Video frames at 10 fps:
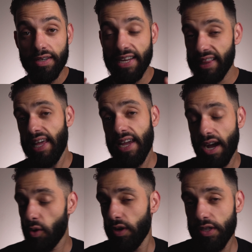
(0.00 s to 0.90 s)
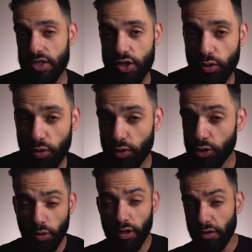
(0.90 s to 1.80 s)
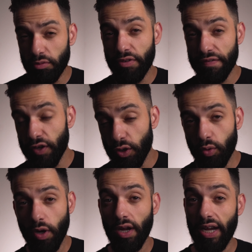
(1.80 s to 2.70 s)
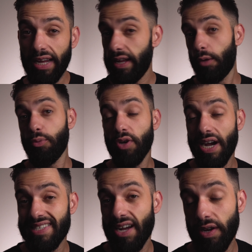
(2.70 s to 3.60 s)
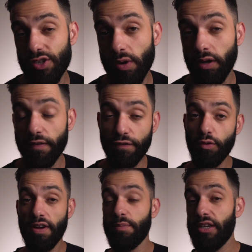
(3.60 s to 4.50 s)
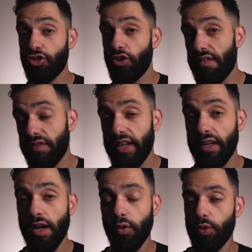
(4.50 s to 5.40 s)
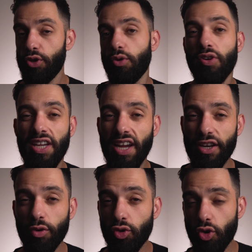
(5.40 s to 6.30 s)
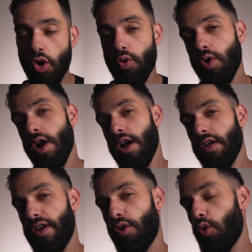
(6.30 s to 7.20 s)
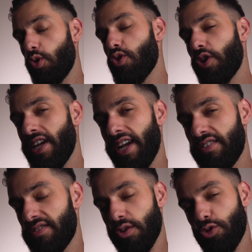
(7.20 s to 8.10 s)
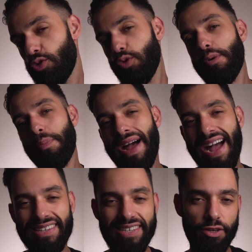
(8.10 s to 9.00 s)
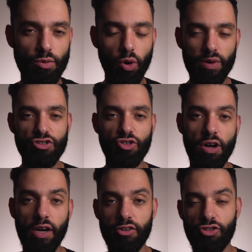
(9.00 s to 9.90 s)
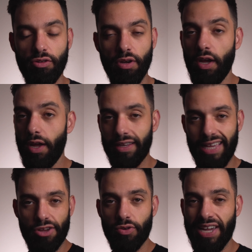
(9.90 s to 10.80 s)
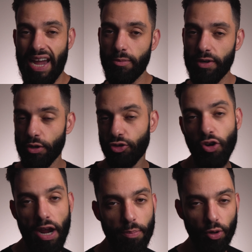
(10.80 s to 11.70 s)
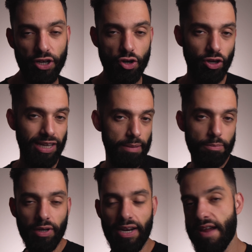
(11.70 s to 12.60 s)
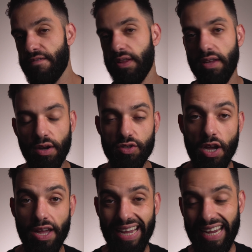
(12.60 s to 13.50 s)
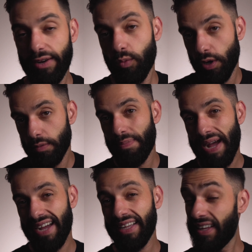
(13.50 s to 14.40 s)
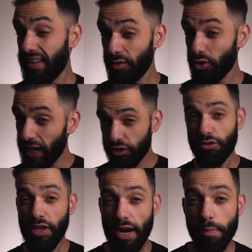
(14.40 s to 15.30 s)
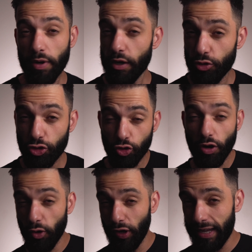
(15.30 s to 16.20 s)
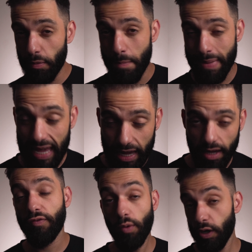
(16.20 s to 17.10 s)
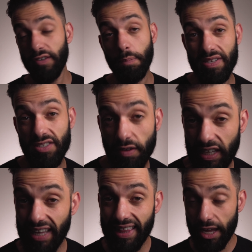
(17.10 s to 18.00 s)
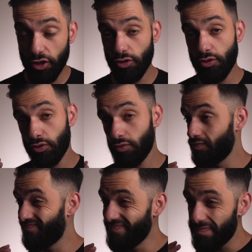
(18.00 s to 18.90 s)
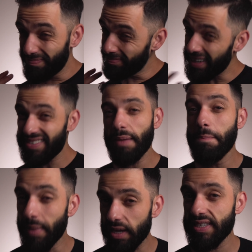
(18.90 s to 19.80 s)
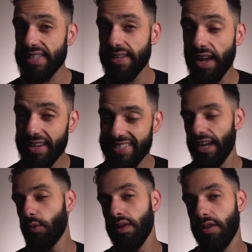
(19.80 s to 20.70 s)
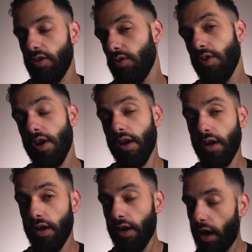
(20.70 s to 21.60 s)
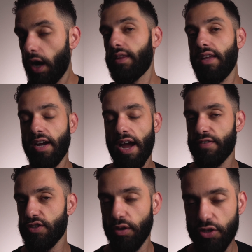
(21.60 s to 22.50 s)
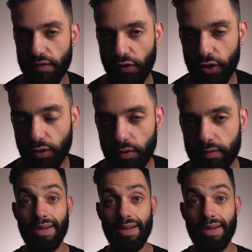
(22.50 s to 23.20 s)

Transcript: Today I want to do a little review and help you guys out as well. If you have been traveling with your gear and you know that all your gear is super packed and you're always struggling to get your camera and your tripod and your gimbal and everything else in one bag, and then you get to the airport and you struggle like me for one of the pieces of gear that you, I'd say, must take with you, I think I have a solution for you.